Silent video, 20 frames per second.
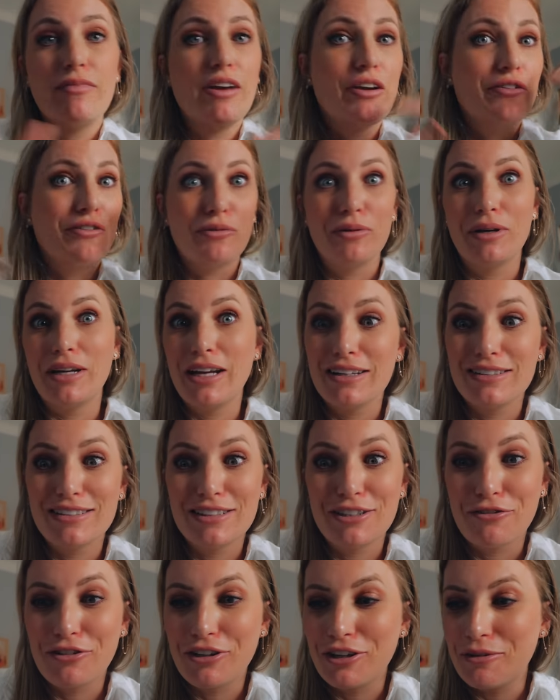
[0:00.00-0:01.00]
everybody has
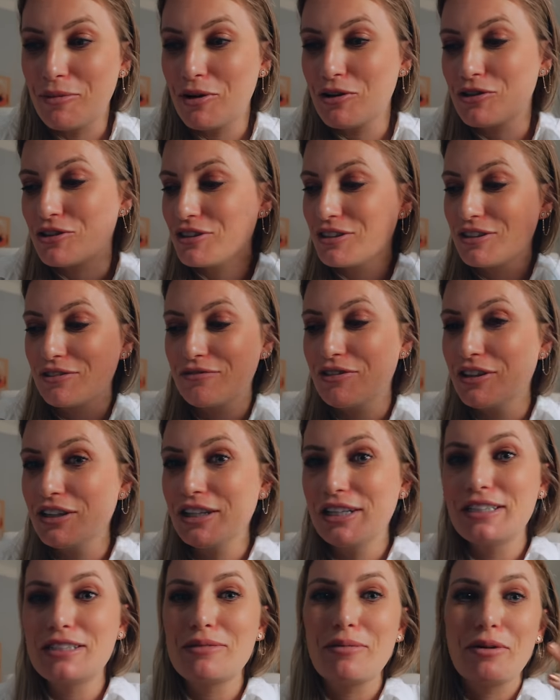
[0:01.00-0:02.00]
different emotions and
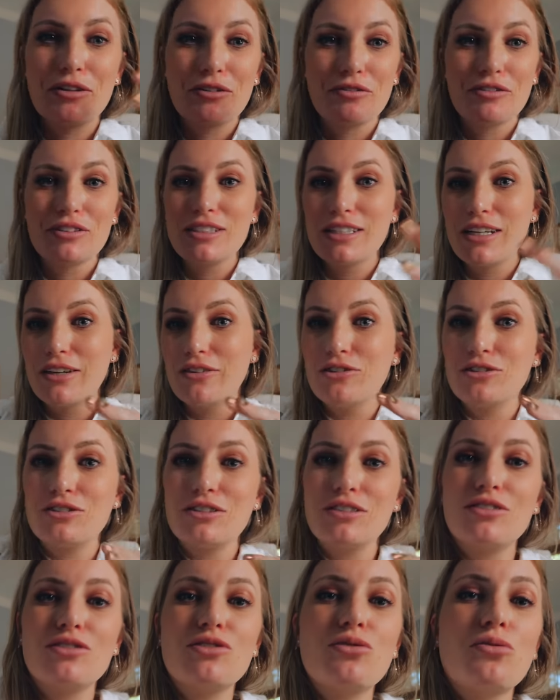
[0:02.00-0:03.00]
feelings about different sales
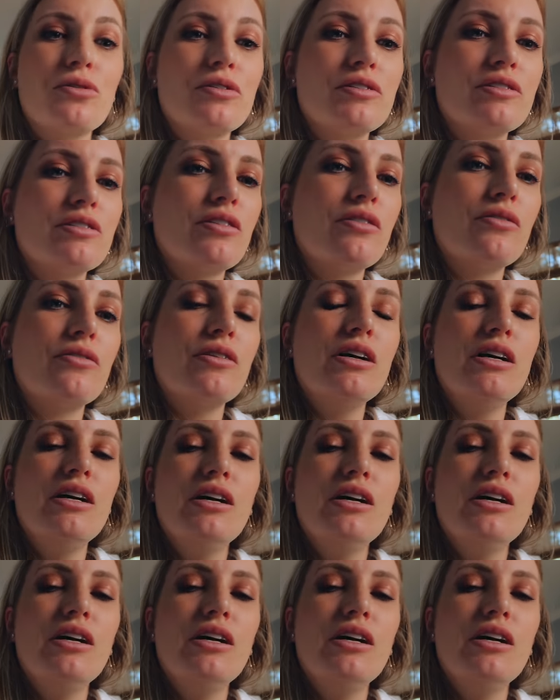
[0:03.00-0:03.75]
and stores, so